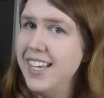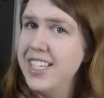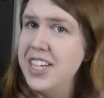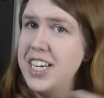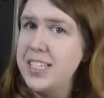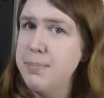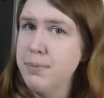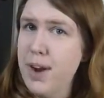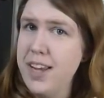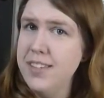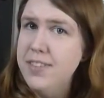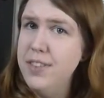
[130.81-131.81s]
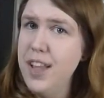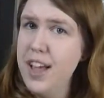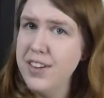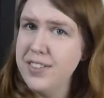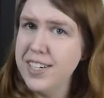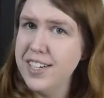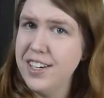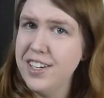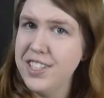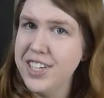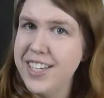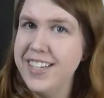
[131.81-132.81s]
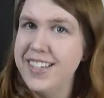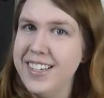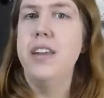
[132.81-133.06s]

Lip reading: I changed brands of laundry detergent.